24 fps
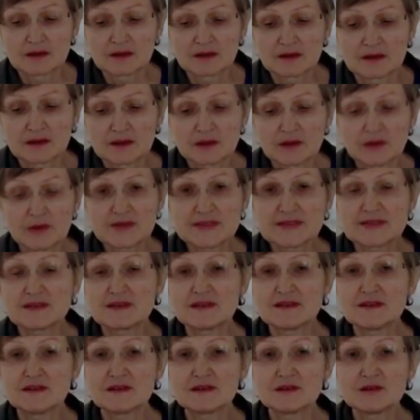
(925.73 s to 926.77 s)

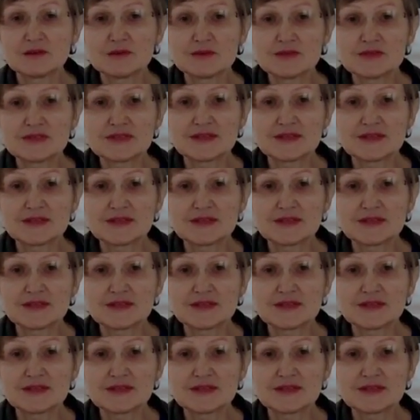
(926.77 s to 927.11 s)
lose